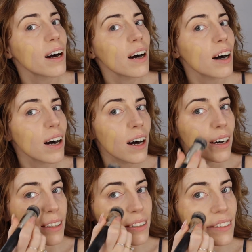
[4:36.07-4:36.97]

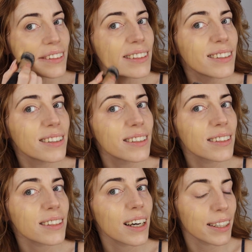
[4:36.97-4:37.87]
Ah,
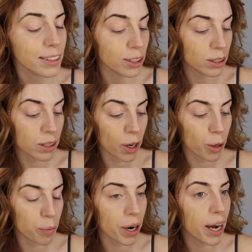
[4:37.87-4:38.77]
that is
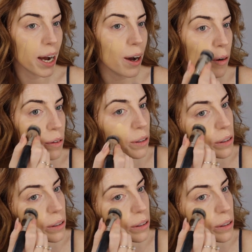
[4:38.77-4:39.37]
so brown.